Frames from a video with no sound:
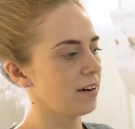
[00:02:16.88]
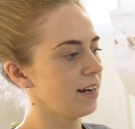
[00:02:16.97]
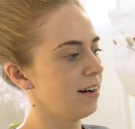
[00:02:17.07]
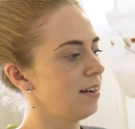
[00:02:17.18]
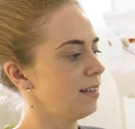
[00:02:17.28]
going to
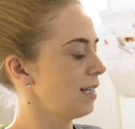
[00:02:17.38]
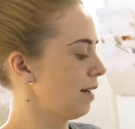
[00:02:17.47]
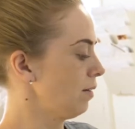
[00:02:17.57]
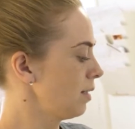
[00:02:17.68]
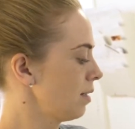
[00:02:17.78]
hear this
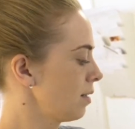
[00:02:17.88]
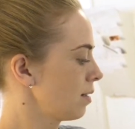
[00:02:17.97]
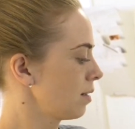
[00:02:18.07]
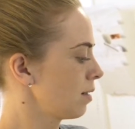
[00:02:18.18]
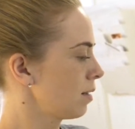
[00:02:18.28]
sound.
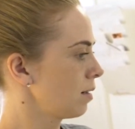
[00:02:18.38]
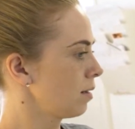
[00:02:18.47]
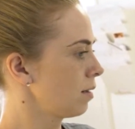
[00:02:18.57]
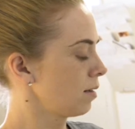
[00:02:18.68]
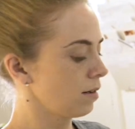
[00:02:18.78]

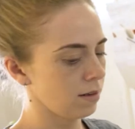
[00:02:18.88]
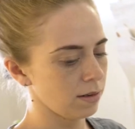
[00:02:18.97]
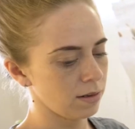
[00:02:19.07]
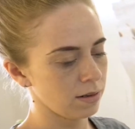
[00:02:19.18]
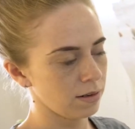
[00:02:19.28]

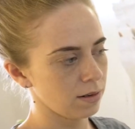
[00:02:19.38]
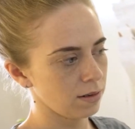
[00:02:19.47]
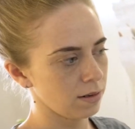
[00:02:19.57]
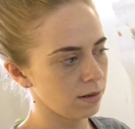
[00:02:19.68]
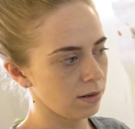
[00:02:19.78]
Okay.
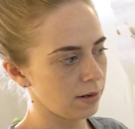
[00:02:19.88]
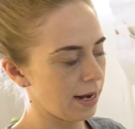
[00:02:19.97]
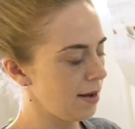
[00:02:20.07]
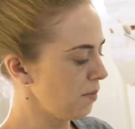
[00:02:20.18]
Okay?